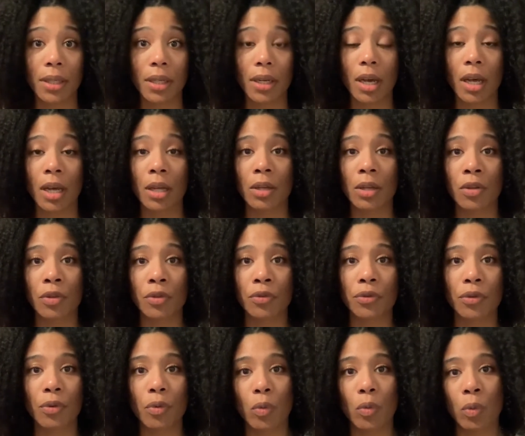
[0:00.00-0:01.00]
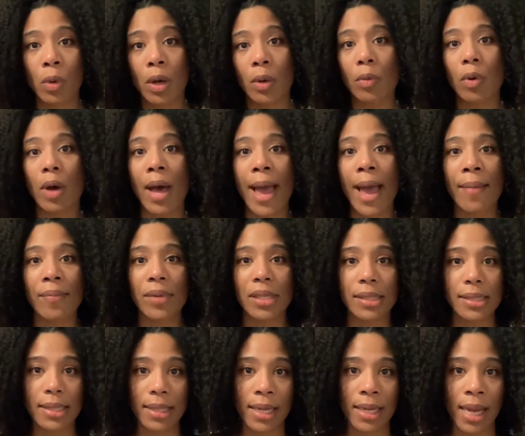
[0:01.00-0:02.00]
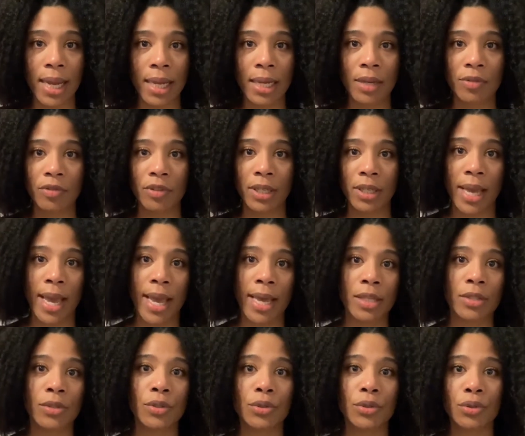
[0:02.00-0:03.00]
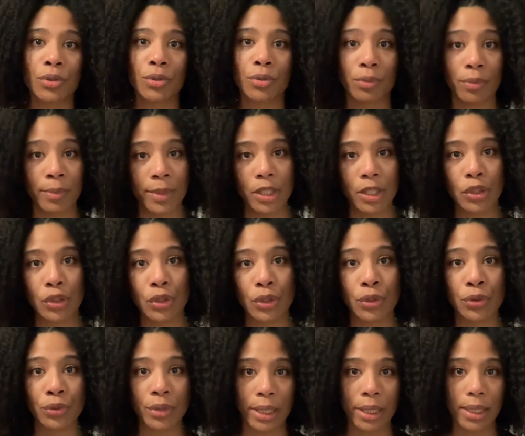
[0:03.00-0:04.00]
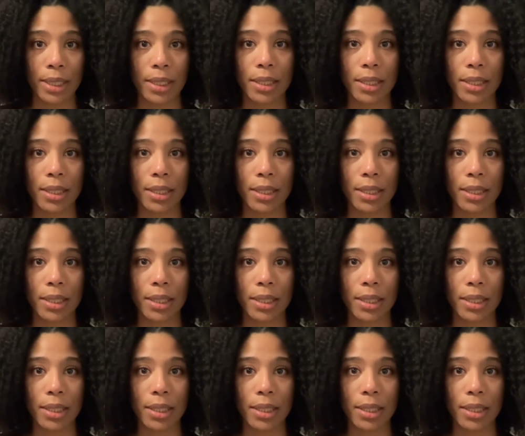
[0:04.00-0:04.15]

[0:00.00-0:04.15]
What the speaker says: of what will happen today if he had too much to drink.